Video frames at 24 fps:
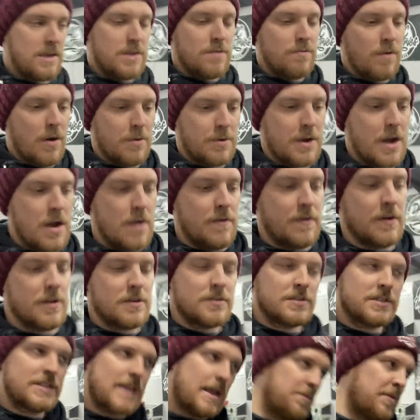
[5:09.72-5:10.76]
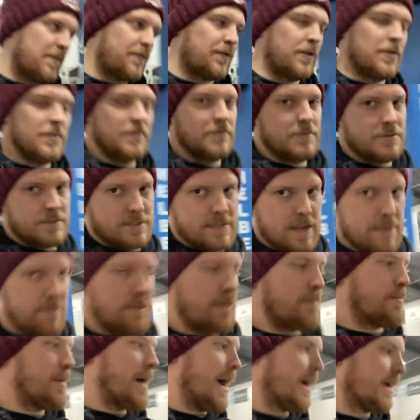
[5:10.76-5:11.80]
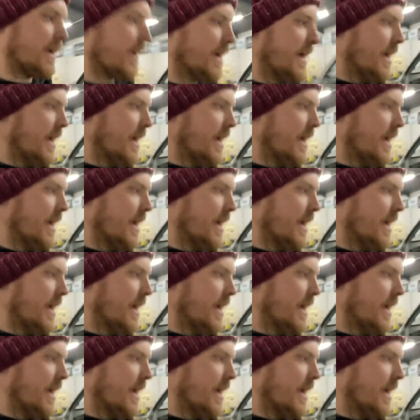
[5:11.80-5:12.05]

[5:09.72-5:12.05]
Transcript: you rolled it over. Same at the front, same at the back.